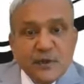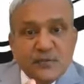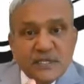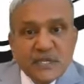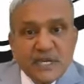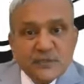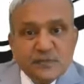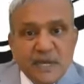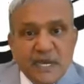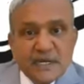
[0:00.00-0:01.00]
which has
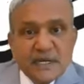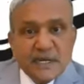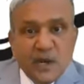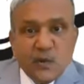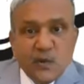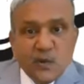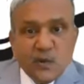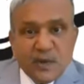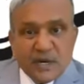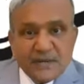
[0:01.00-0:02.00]
made now
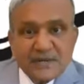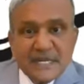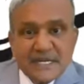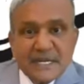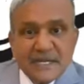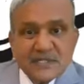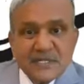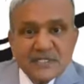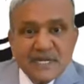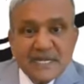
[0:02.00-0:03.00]
whatever the
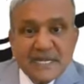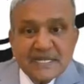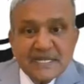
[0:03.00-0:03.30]
taxation,